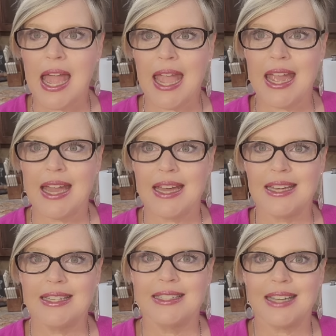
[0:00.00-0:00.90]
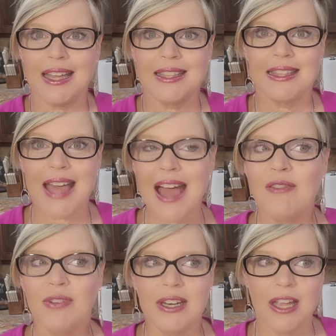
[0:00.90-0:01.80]
And
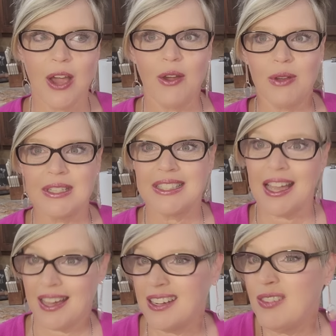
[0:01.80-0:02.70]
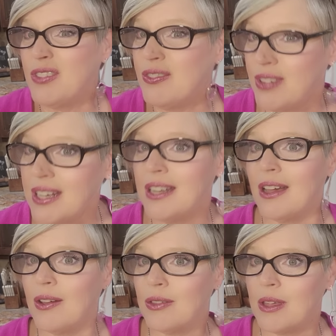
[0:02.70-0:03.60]
that video is kind of the
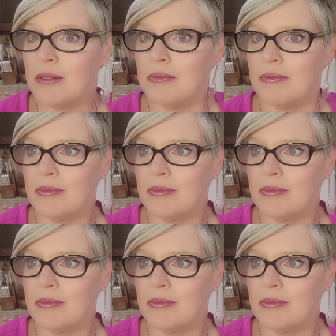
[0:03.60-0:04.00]
video that